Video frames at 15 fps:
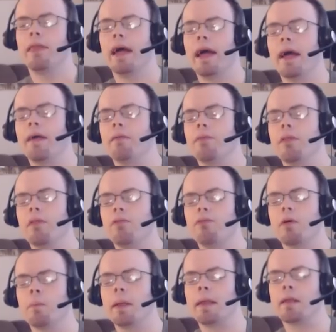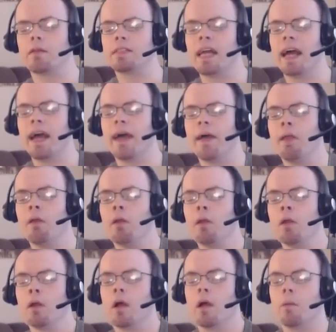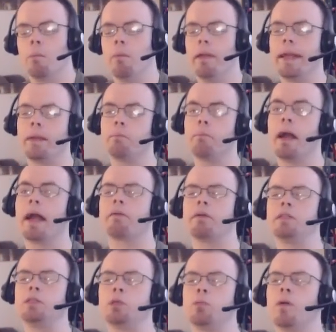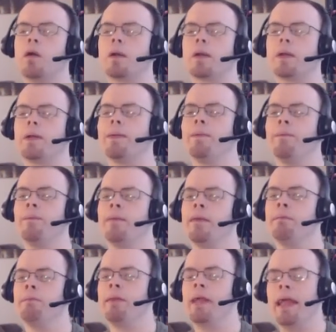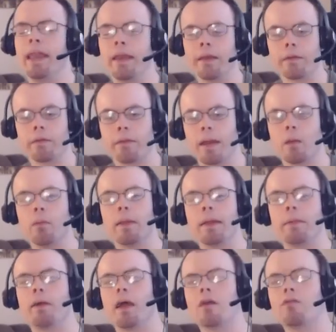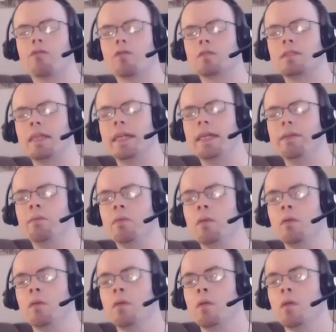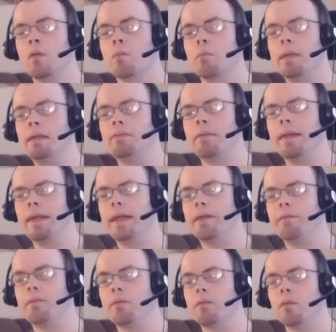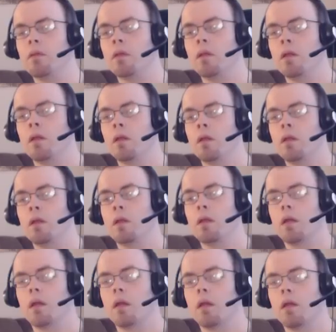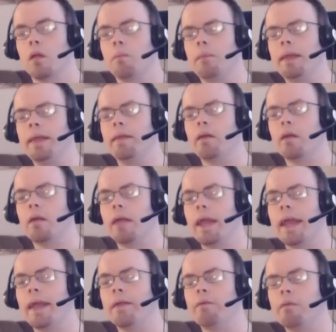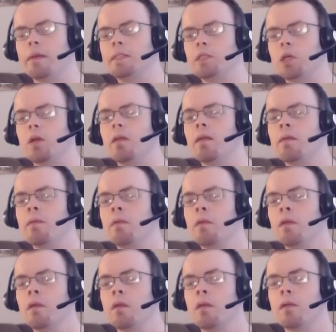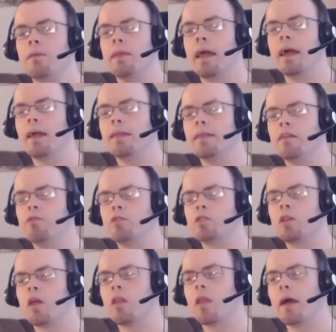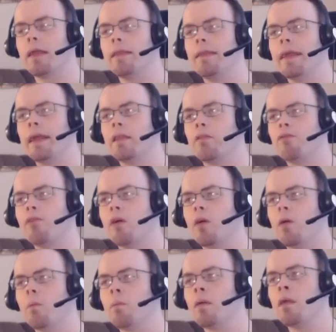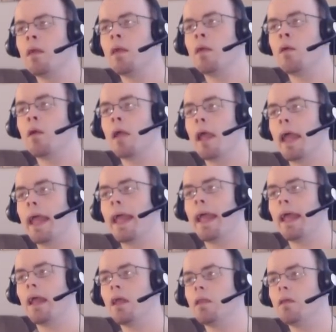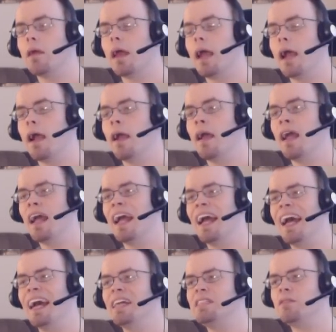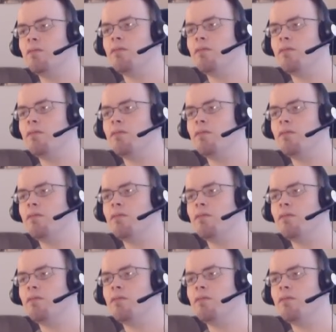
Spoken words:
that the filmmakers had of bringing back Richard Parker in an incredibly powerful scene between Peter and Richard that never saw the light of day in the film, and had